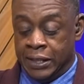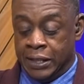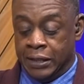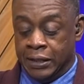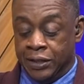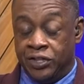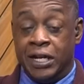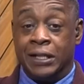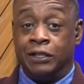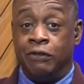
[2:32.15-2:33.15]
and
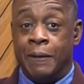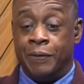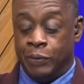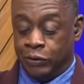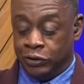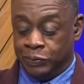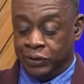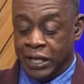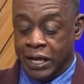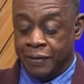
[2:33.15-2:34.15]
shot the rapper multiple
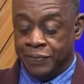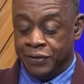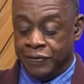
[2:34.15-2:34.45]
times,